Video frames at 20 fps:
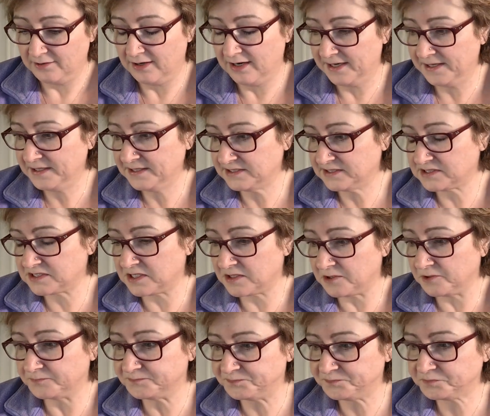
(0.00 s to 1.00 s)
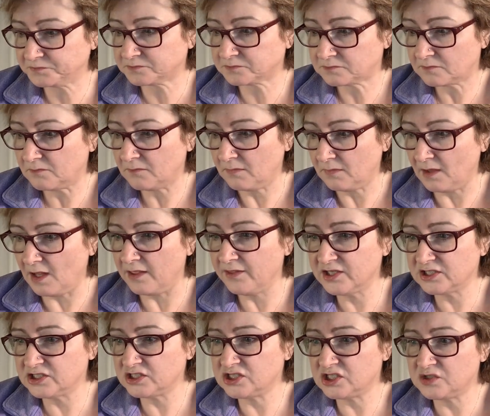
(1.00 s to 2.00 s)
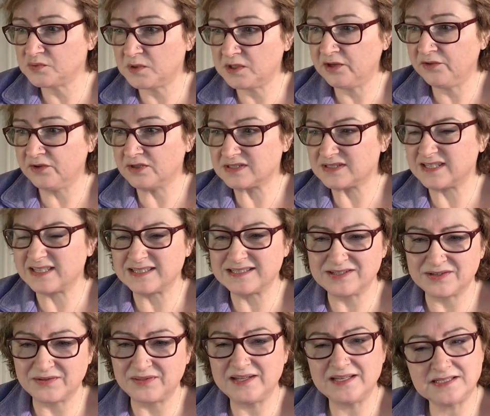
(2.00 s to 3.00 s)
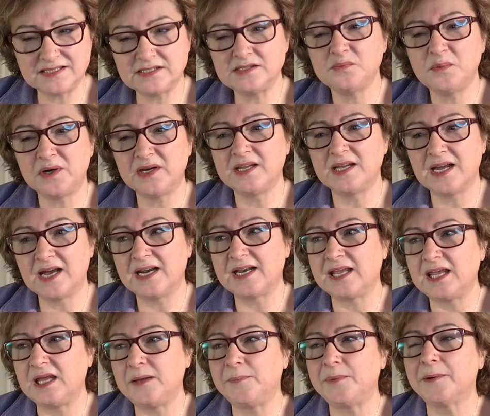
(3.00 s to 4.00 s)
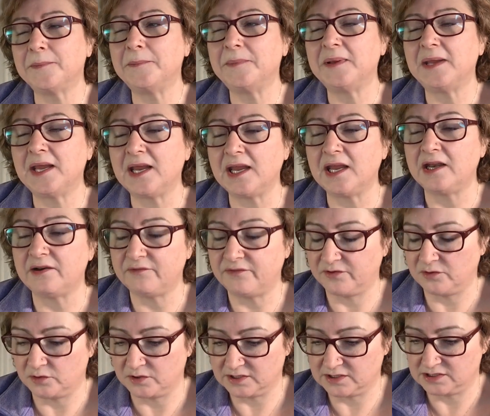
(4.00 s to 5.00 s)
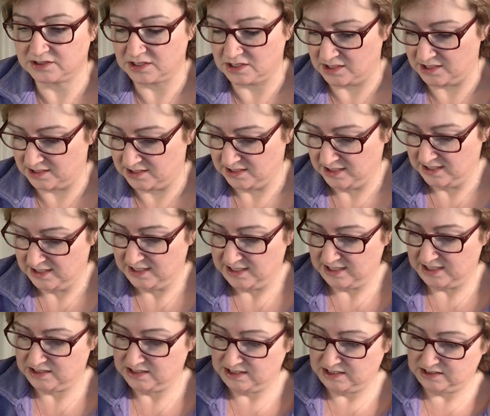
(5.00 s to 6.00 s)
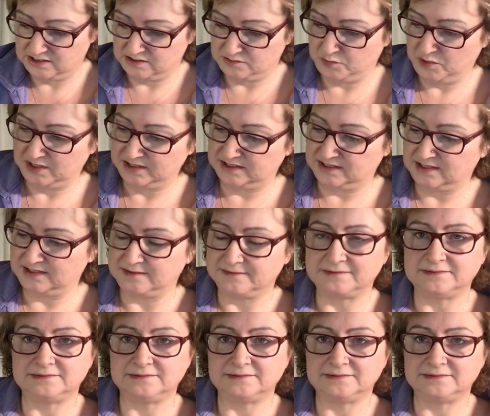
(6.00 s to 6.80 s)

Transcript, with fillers: right? So this is just one of those things. You know, this is where you have got to keep your main focus on, is, is what